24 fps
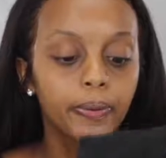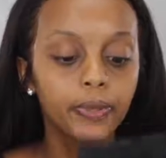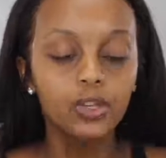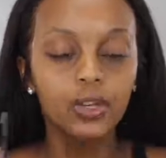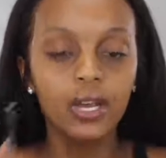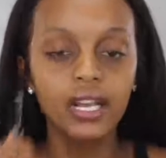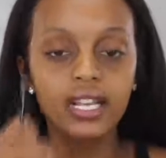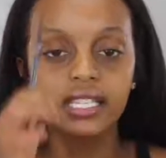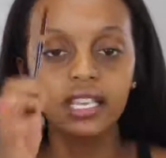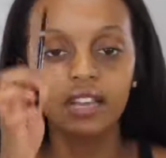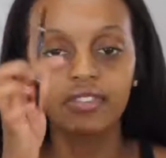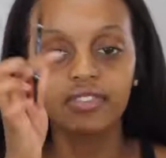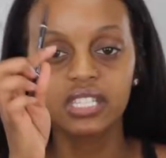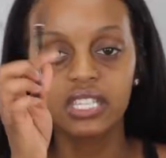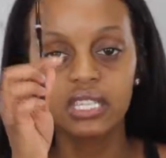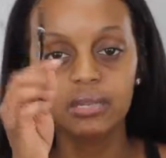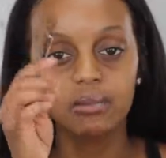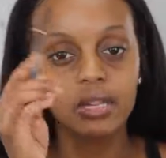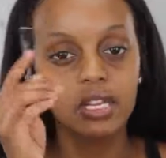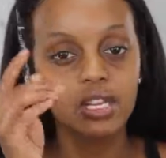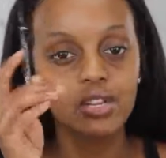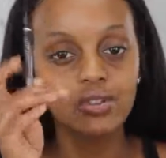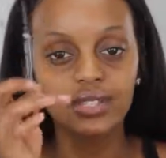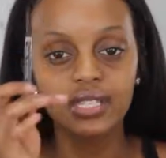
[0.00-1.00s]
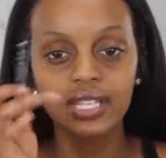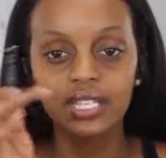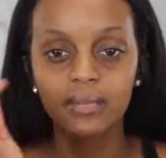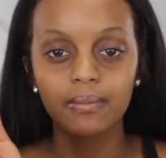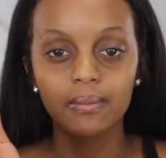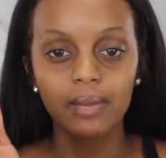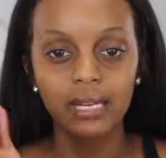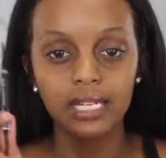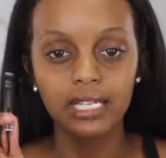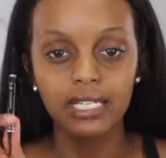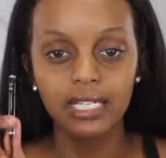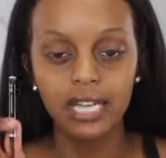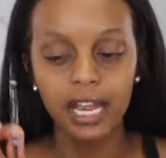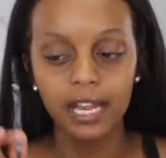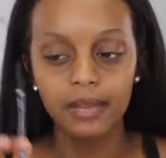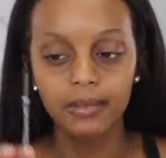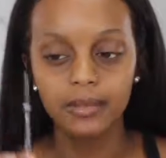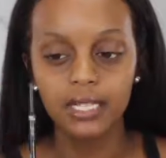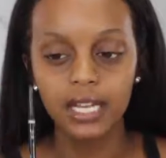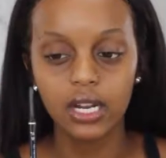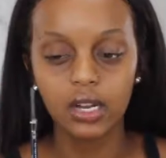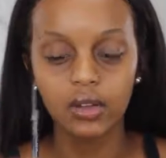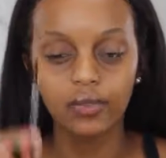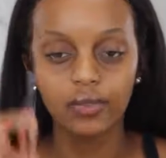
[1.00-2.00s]
you guys have seen me use this many
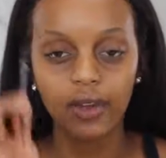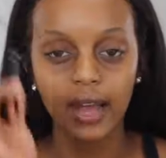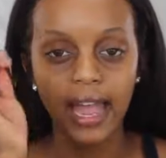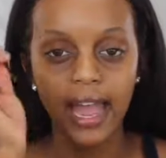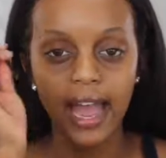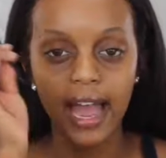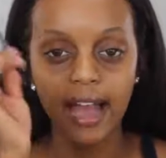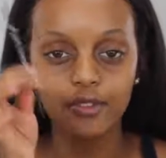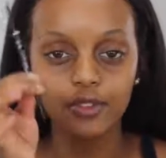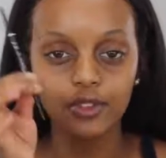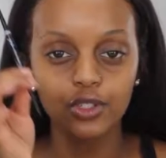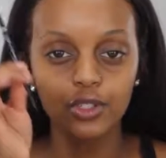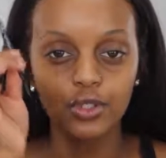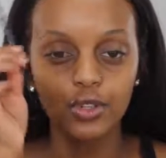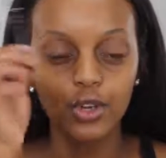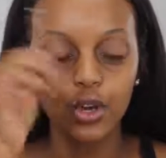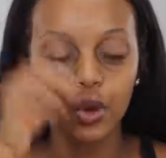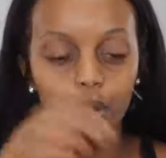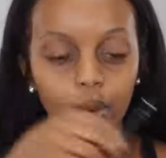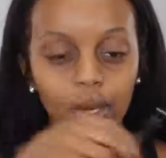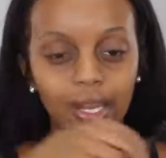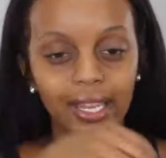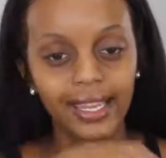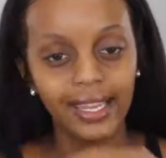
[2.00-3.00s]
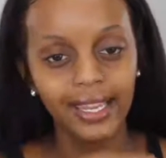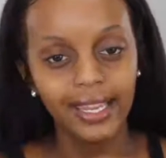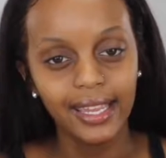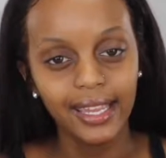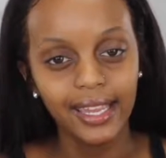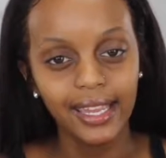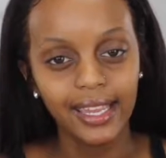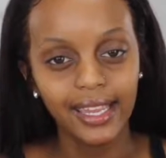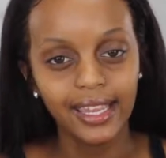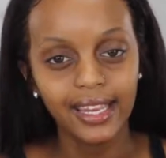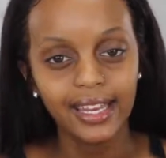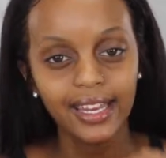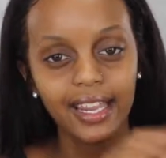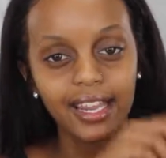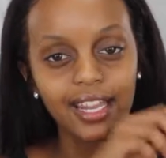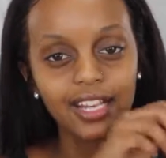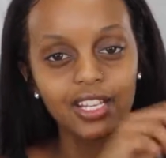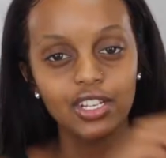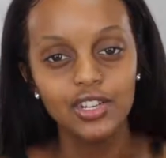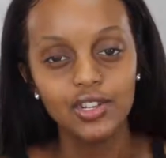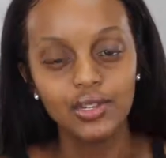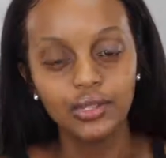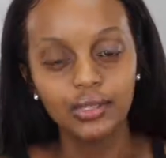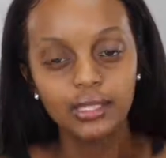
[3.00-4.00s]
times now. If I have to go in
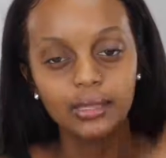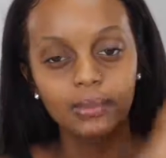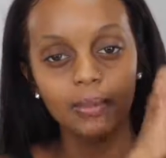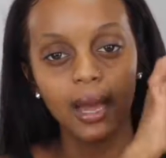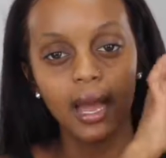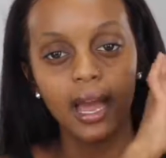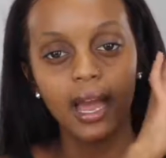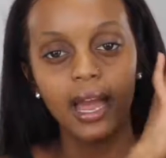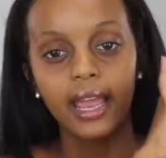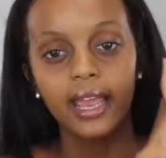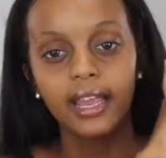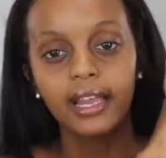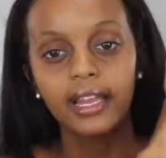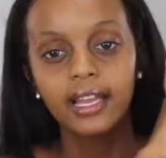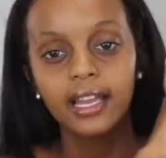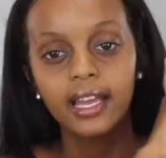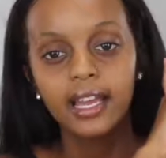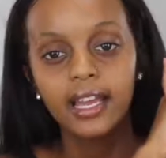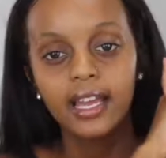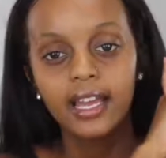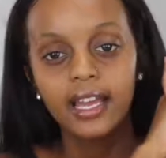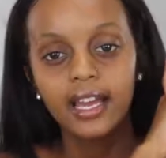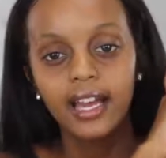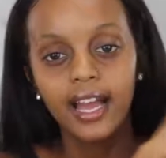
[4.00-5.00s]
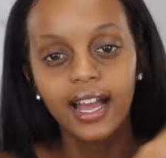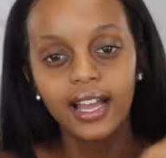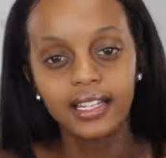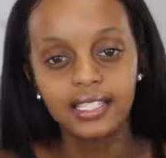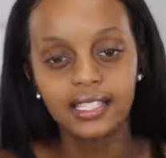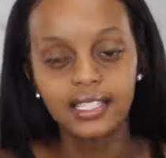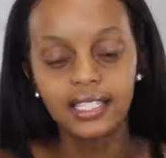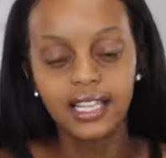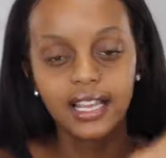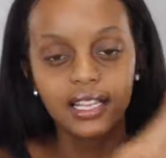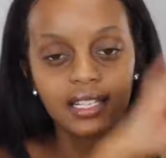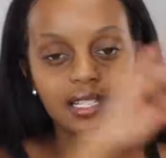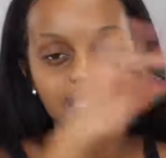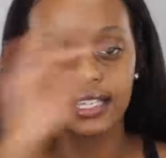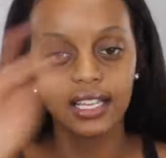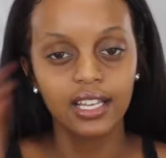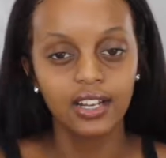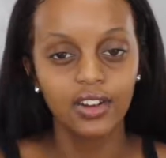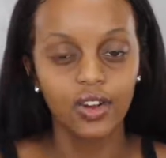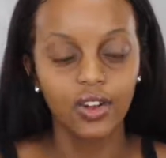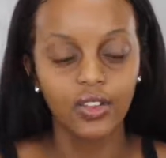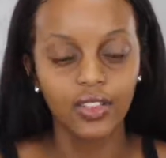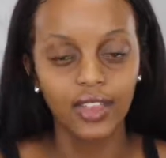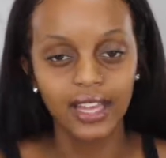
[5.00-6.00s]
and use my Anastasia
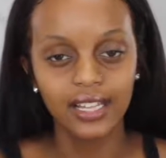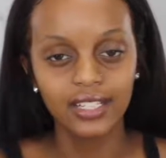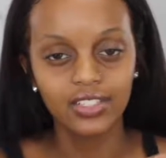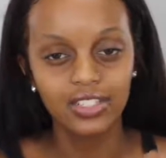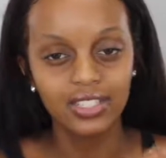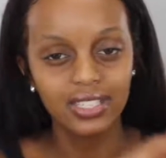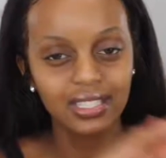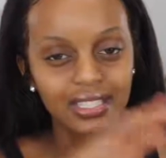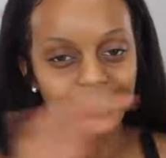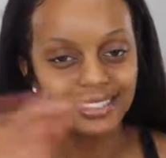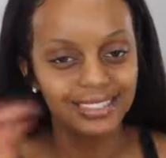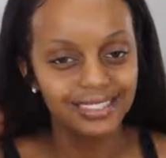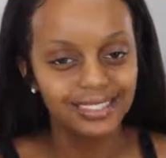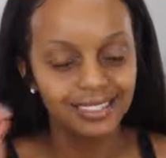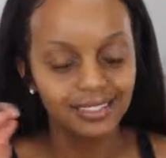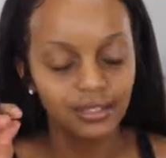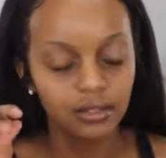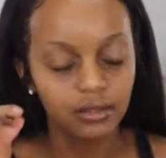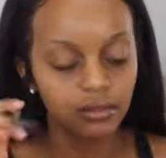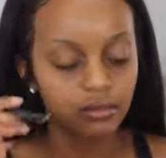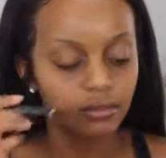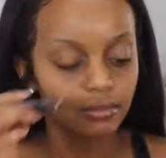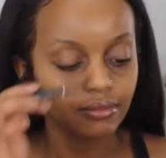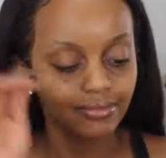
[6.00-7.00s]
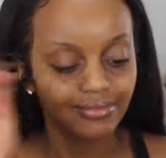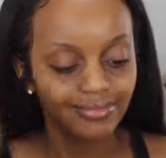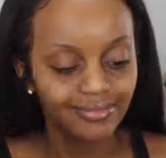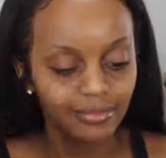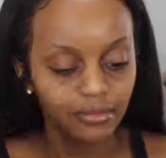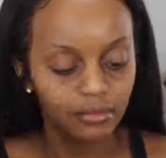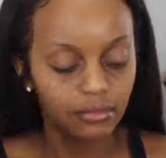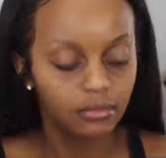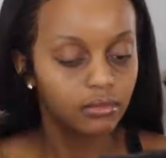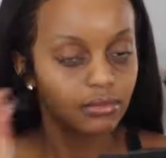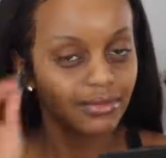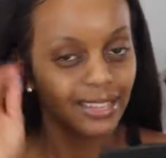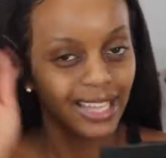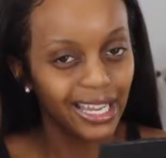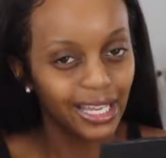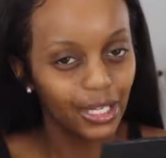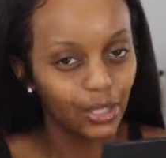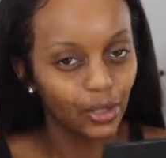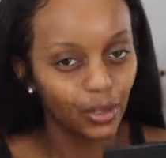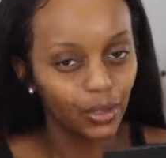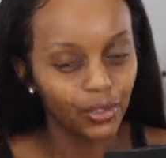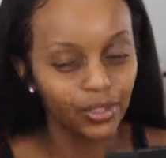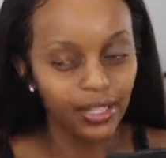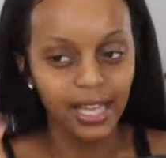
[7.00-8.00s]
and all that, just
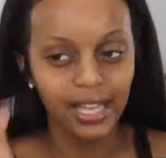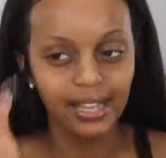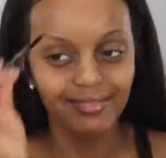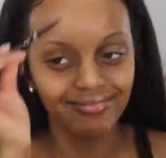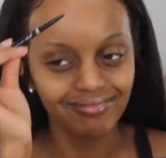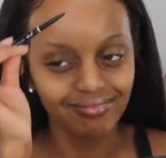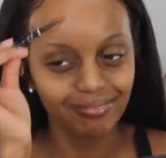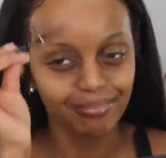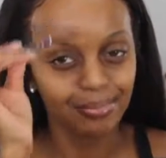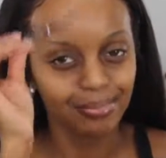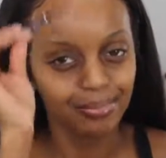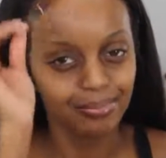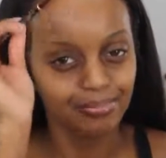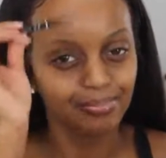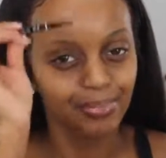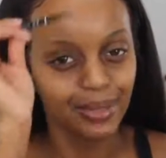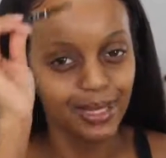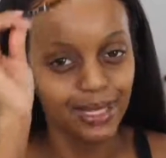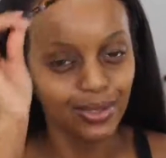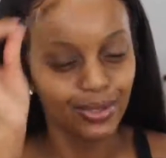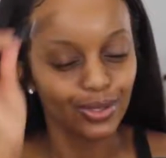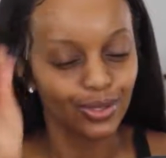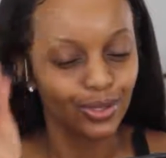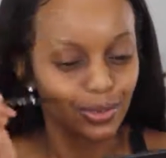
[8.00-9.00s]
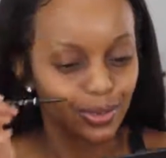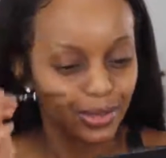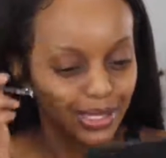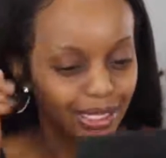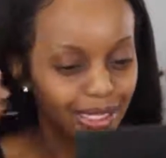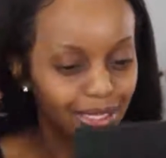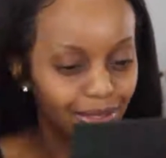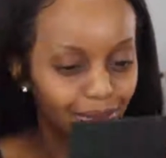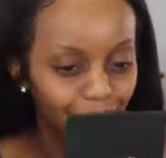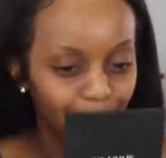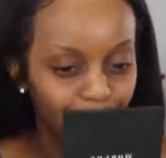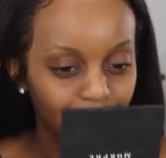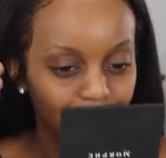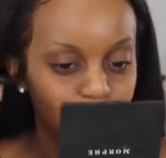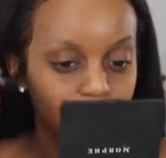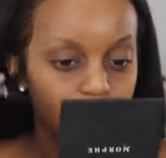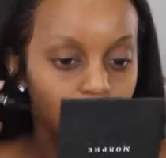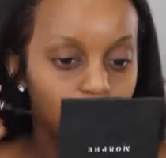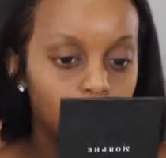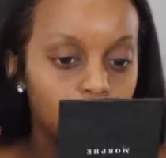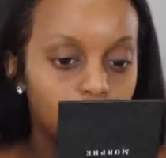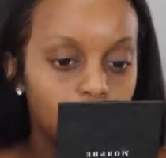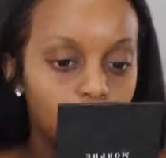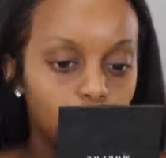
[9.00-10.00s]
ignore that. Pencil's almost done, okay?
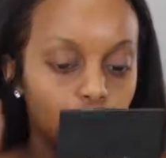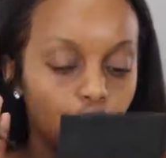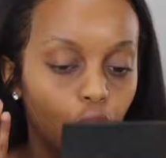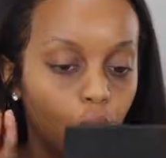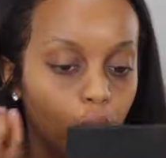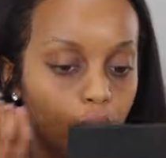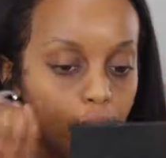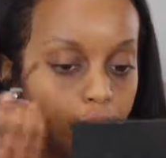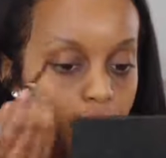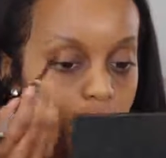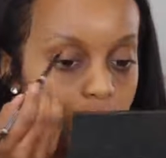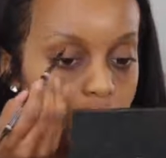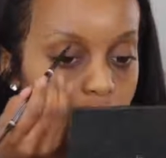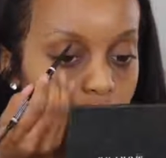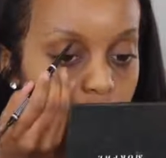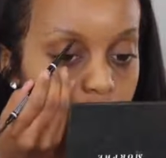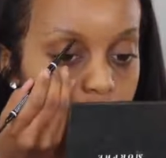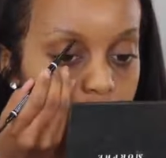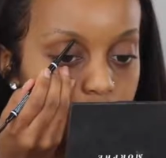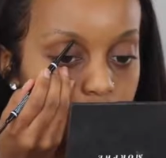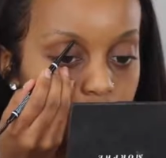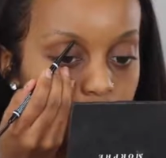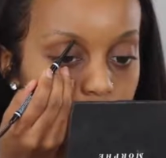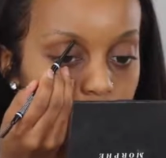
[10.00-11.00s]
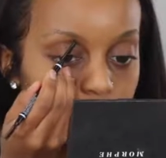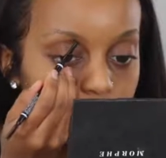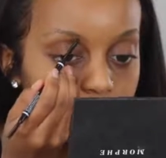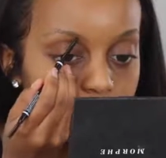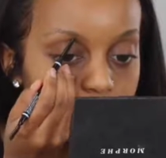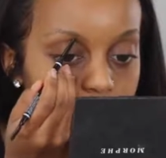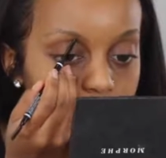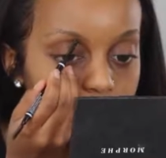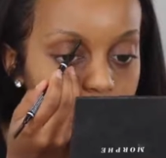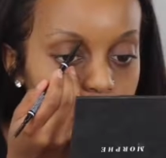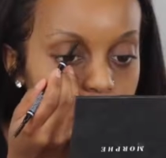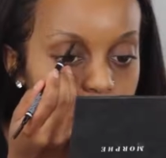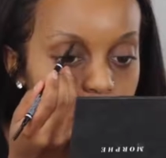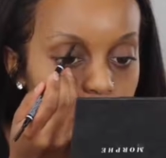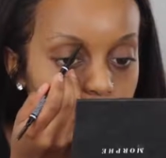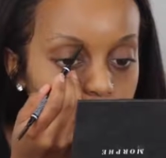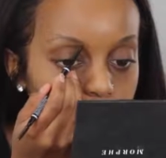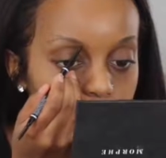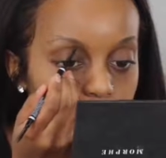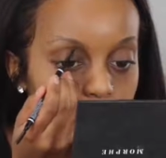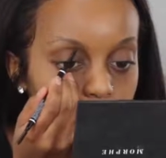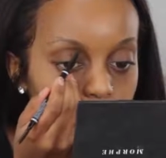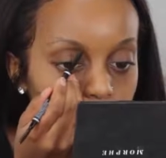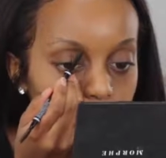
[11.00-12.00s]
So I'm just going to honestly fill
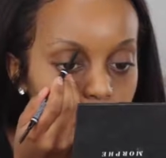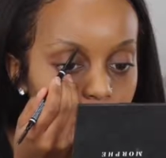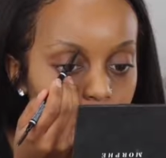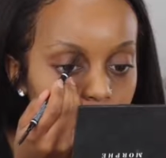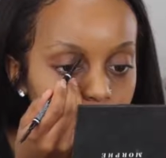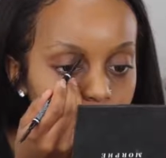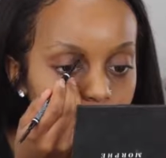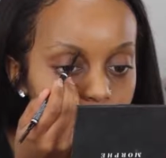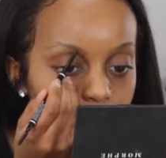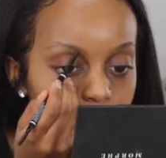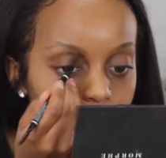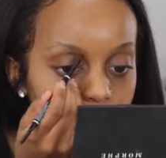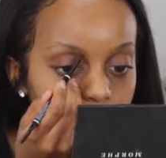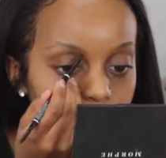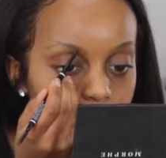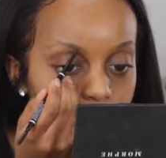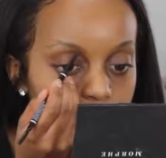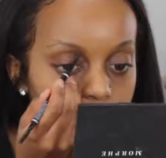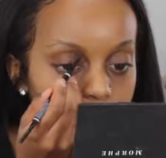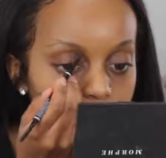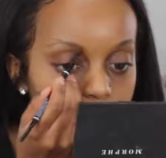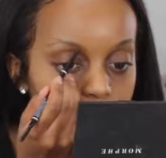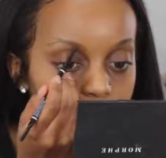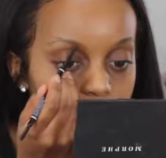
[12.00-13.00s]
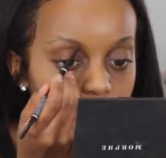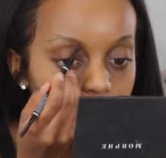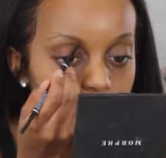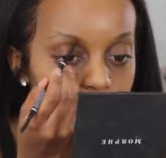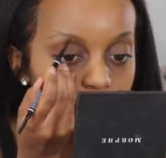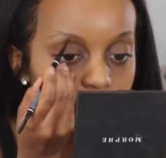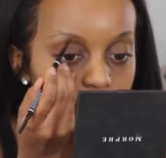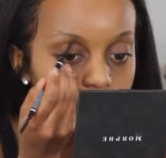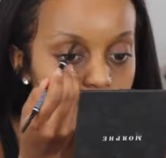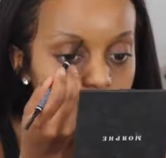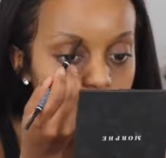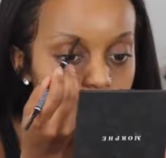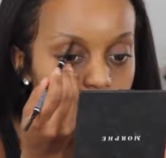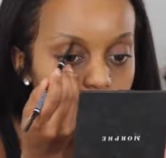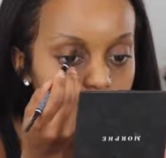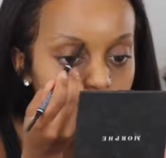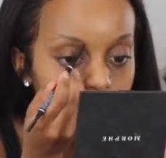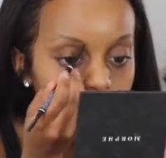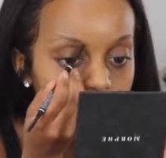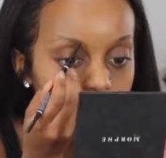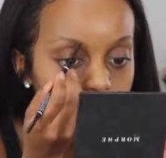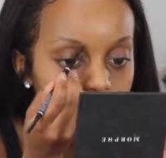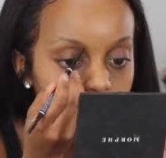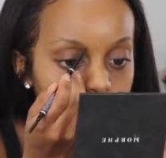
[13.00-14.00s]
in my brows. You guys know
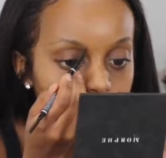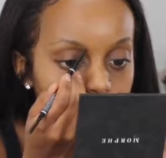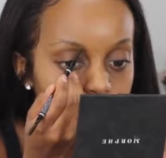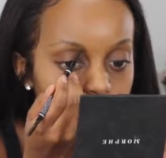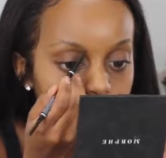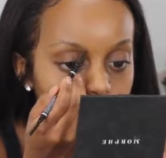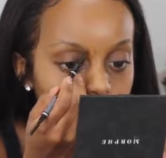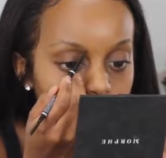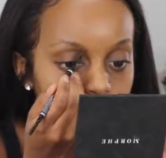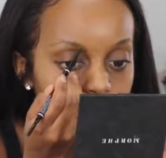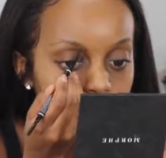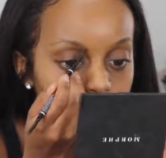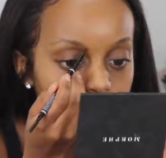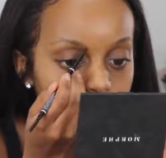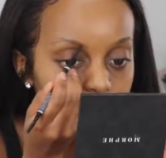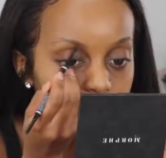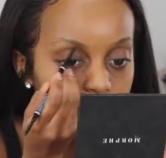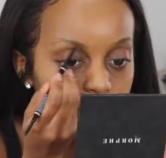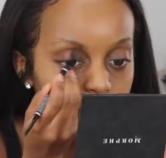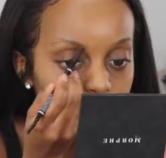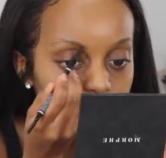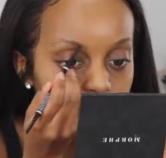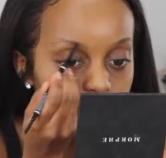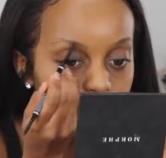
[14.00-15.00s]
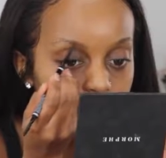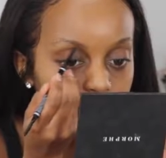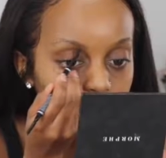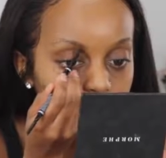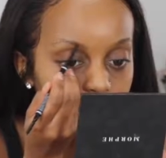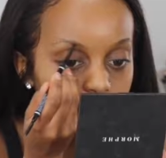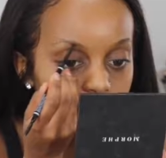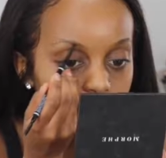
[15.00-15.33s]
my routine by now.